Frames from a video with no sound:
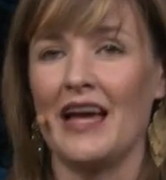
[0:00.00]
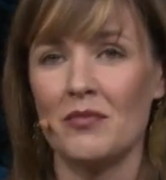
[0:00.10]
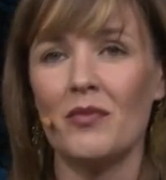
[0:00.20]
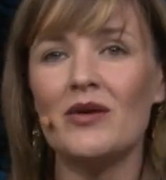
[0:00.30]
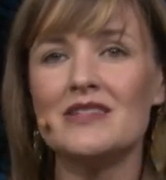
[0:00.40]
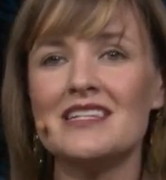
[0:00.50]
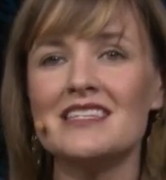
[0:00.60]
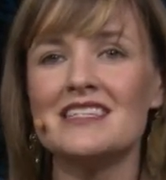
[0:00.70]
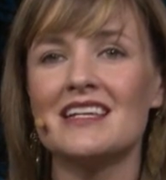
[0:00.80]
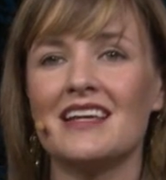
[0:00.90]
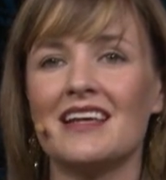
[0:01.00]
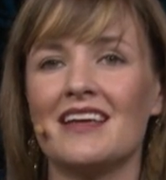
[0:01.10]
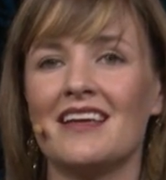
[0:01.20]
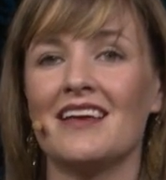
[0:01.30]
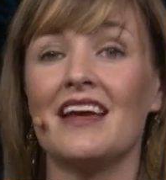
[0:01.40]
Like Moses,
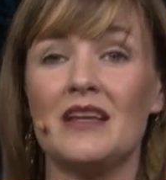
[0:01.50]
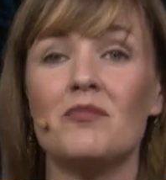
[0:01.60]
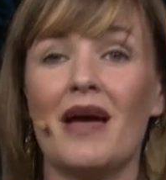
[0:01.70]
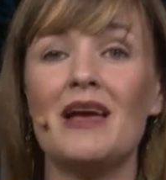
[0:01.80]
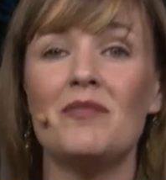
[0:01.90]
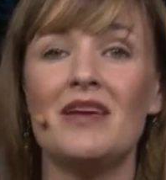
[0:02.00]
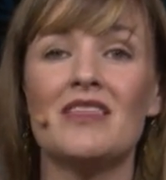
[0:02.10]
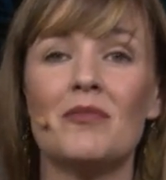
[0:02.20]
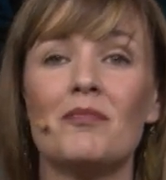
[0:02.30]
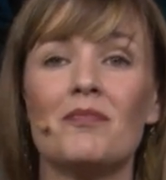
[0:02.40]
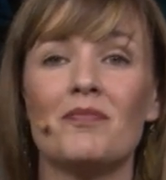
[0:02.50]
it may be the